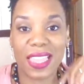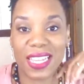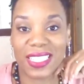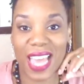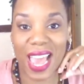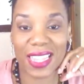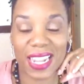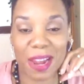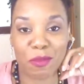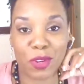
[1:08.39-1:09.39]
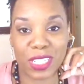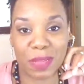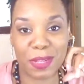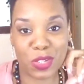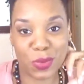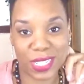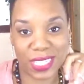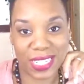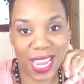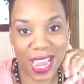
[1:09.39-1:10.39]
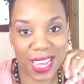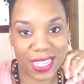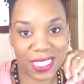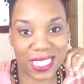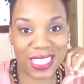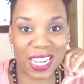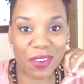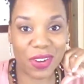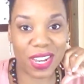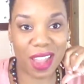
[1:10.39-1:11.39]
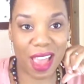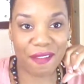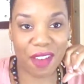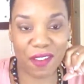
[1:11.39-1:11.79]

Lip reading: The tag that I'm going to be doing today is the secret life